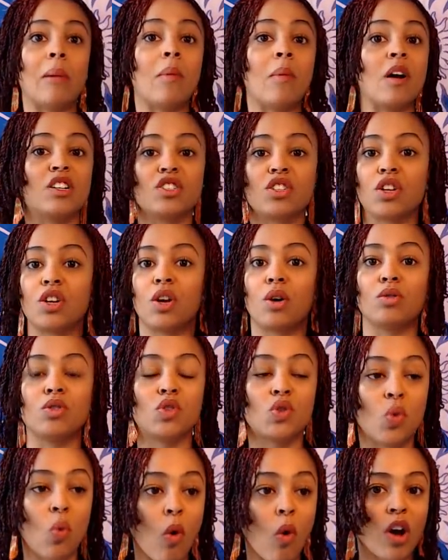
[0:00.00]
I'm not just going to go
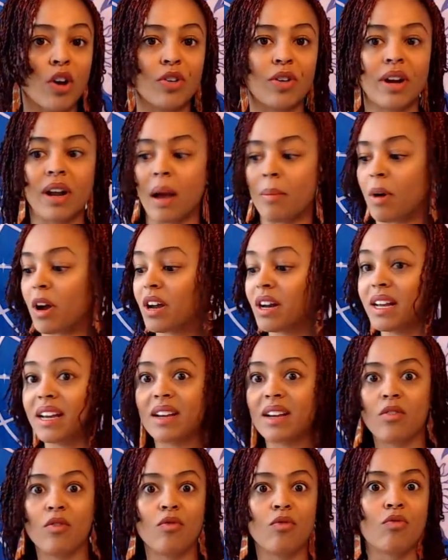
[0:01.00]
squander it. I'm not going
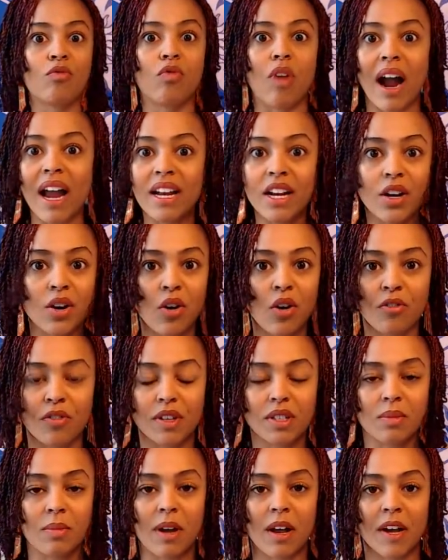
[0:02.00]
to write it over
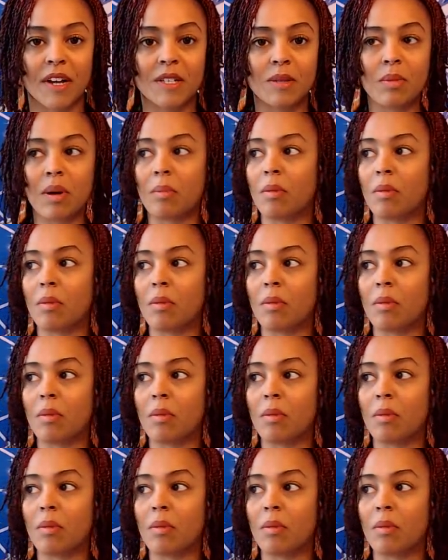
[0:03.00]
to my husband.